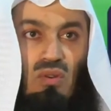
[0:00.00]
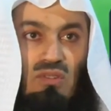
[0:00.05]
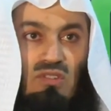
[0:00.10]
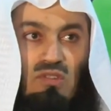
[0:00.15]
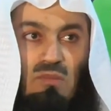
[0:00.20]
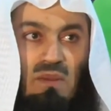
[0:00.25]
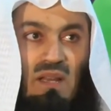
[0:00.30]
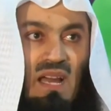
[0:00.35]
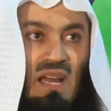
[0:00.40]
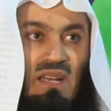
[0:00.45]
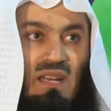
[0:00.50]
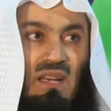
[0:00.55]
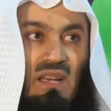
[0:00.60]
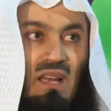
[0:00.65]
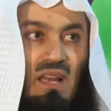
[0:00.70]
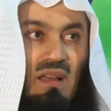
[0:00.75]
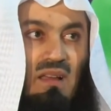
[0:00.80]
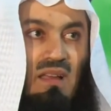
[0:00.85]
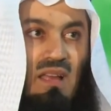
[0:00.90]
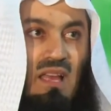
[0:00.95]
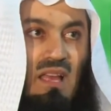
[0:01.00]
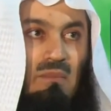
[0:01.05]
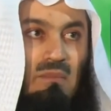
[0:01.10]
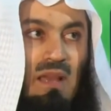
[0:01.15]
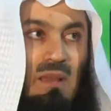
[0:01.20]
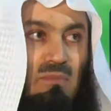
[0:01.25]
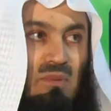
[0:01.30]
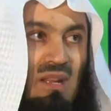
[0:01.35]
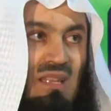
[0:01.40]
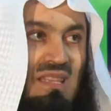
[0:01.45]
Subhanallah.
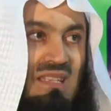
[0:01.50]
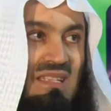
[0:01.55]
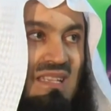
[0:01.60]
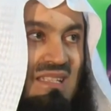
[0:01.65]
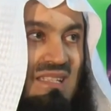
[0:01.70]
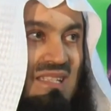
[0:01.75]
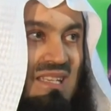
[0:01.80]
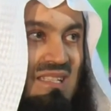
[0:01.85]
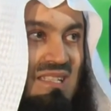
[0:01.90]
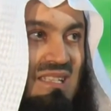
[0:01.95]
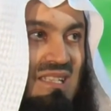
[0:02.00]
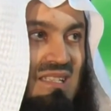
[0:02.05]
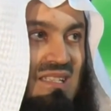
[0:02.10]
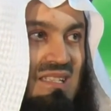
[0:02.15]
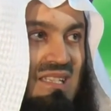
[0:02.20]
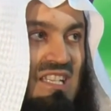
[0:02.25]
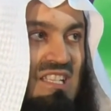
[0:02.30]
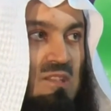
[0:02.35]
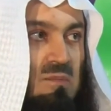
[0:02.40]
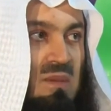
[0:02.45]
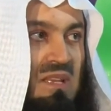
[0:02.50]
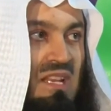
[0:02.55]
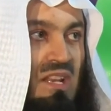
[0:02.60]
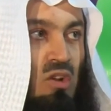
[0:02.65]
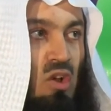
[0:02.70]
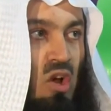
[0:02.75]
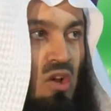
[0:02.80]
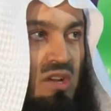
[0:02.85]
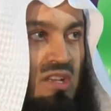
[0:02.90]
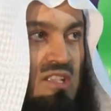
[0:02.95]
My brothers and sisters, it's been
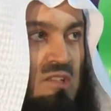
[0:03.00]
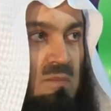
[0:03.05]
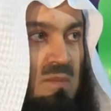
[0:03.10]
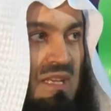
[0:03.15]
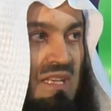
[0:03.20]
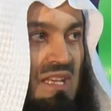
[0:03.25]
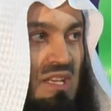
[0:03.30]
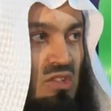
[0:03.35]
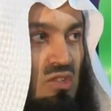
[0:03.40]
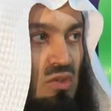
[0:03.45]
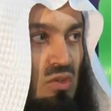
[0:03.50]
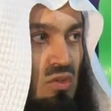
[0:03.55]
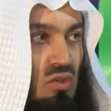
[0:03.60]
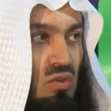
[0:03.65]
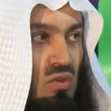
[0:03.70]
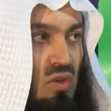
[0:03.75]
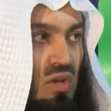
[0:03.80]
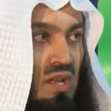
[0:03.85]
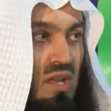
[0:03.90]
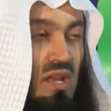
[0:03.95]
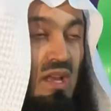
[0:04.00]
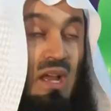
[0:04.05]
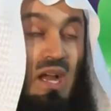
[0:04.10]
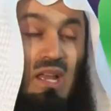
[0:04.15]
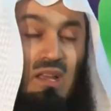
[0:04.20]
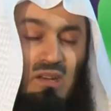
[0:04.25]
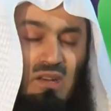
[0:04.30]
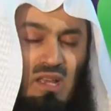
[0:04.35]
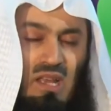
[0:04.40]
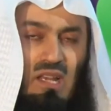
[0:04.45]
an honor speaking to you.
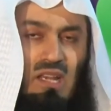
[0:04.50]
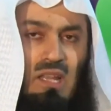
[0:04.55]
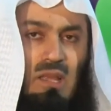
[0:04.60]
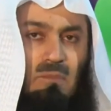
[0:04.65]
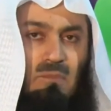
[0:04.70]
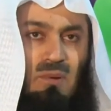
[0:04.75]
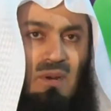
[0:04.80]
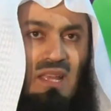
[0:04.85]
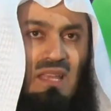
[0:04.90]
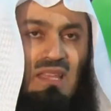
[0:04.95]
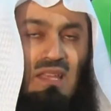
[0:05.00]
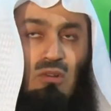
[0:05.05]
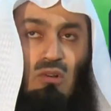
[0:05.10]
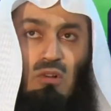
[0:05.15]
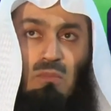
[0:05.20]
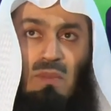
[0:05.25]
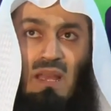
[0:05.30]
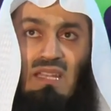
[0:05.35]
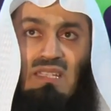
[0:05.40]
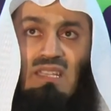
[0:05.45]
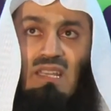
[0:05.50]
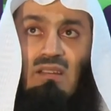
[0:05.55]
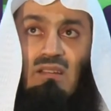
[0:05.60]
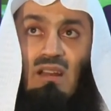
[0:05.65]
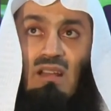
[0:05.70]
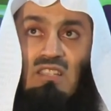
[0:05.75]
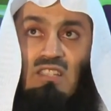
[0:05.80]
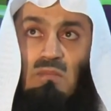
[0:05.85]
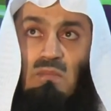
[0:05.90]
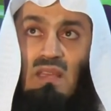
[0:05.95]
I really pray that Almighty
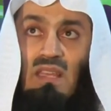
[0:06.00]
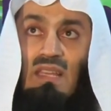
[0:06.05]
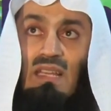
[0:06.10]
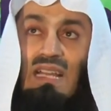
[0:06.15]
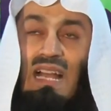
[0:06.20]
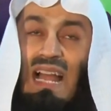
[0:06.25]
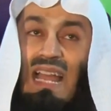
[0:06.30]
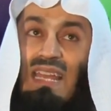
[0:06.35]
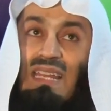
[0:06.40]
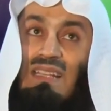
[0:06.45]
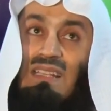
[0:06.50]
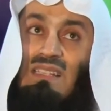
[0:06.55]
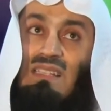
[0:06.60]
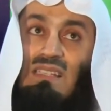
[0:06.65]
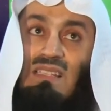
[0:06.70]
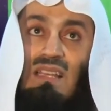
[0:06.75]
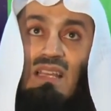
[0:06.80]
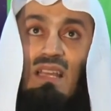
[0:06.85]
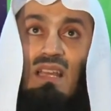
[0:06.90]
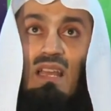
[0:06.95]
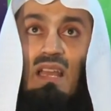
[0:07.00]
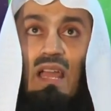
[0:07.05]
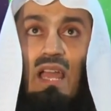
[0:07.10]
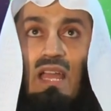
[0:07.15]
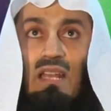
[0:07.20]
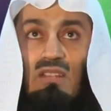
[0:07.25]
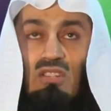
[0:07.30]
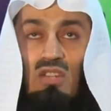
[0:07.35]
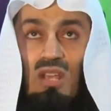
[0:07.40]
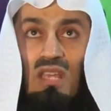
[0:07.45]
grants me the guidance
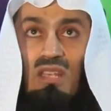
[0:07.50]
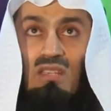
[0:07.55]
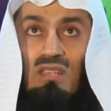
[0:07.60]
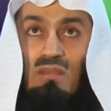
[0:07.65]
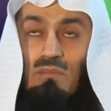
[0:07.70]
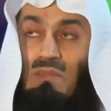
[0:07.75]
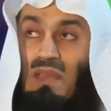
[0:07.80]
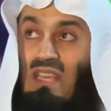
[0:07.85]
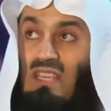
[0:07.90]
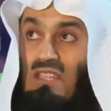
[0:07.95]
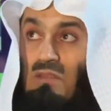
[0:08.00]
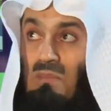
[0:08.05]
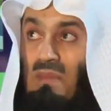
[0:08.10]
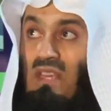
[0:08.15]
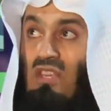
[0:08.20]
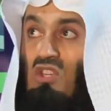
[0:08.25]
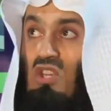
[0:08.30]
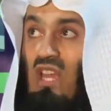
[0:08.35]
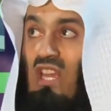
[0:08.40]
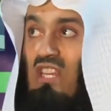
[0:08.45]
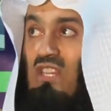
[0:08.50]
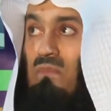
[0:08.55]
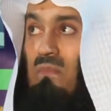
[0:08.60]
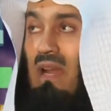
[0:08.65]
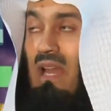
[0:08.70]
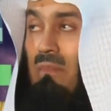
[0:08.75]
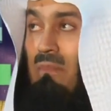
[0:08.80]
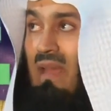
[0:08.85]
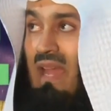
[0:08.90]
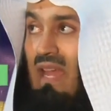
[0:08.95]
and change it, makes me change
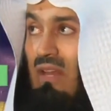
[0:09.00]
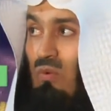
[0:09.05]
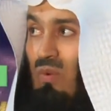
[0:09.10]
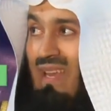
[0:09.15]
my bad